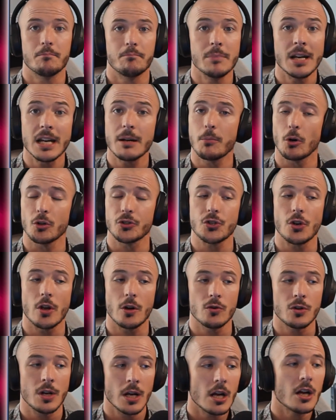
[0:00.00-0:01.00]
mini-boss
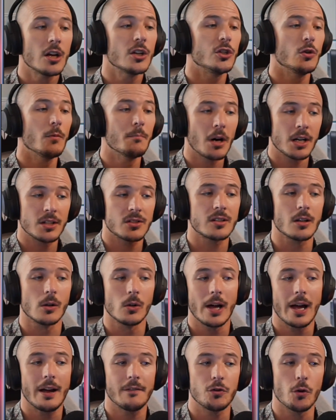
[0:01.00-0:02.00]
node, you might still
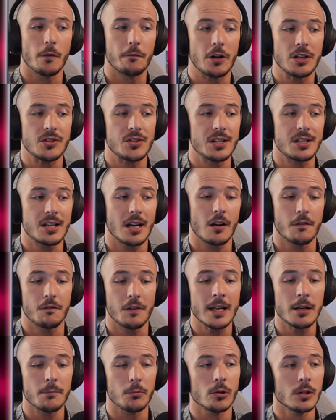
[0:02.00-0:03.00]
have your Frenzy Tech
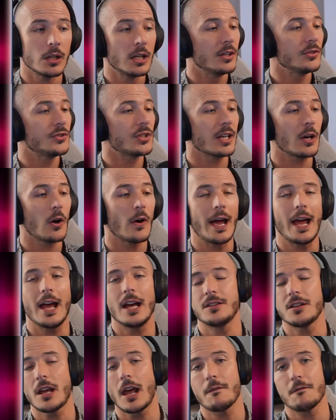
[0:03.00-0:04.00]
available to go
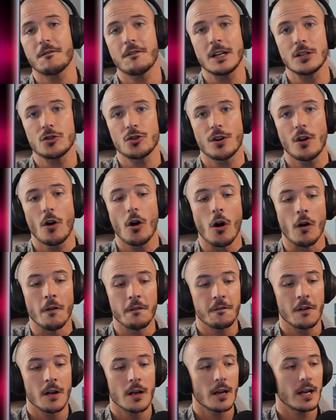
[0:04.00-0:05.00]
ahead and finish it
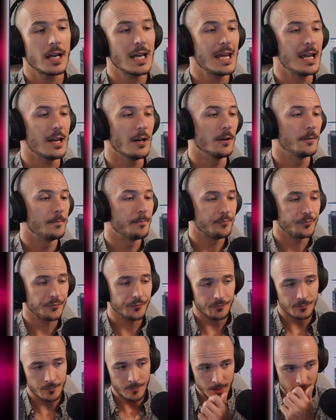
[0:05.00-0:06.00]
off here.
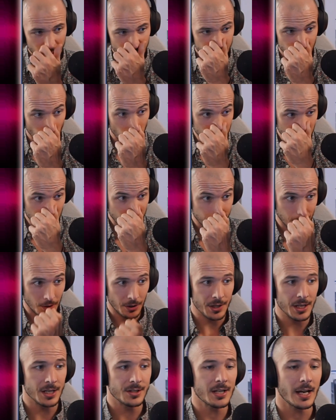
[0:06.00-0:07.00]
So we'll just
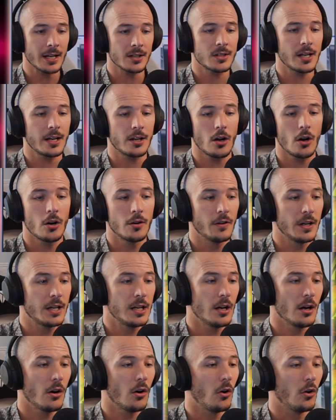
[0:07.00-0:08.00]
put the Tank Tech over
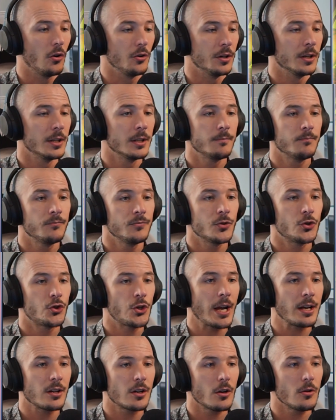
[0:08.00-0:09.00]
here on
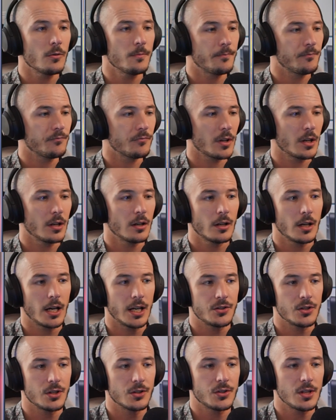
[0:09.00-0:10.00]
Django.
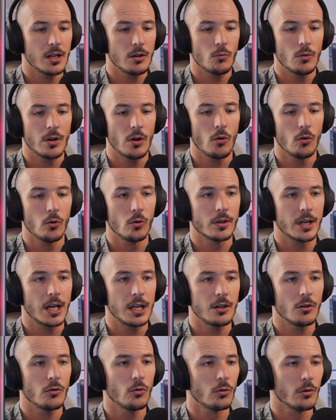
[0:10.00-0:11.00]
As you can see, we're all
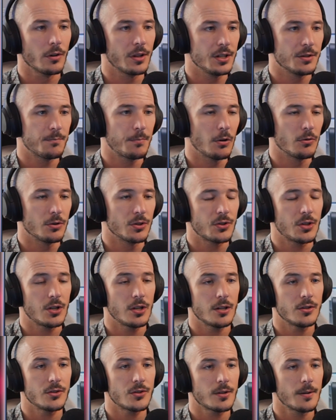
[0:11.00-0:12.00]
gaining all of these bonus
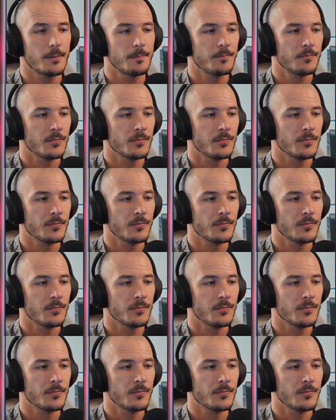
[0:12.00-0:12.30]
turns.